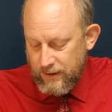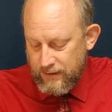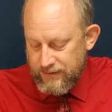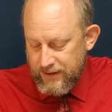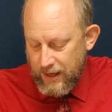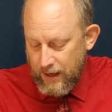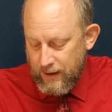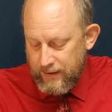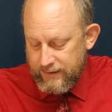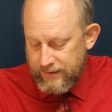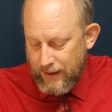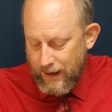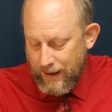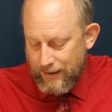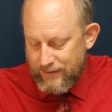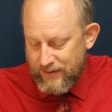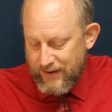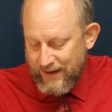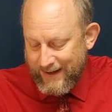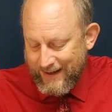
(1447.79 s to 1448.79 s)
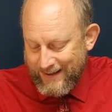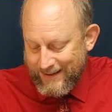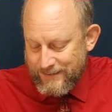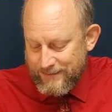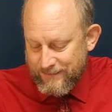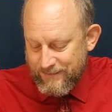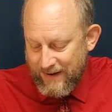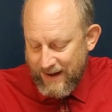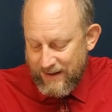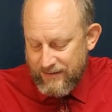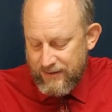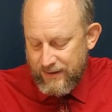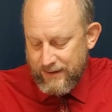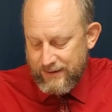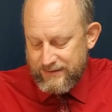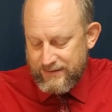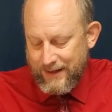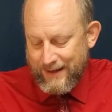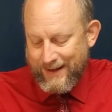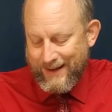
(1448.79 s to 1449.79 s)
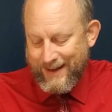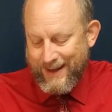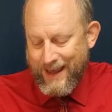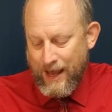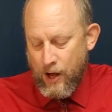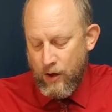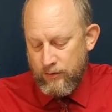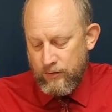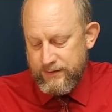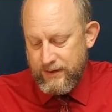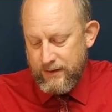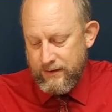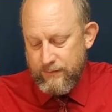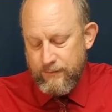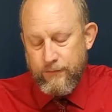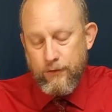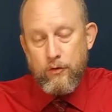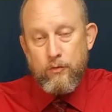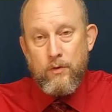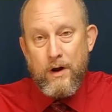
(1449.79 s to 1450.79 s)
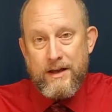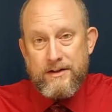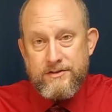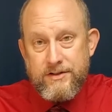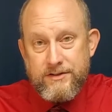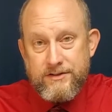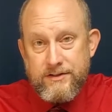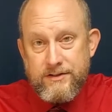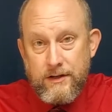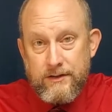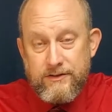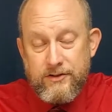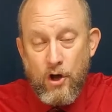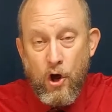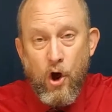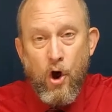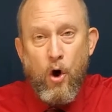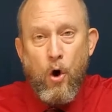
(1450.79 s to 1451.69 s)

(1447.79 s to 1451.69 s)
the, ungodly, his faith is accounted for righteousness,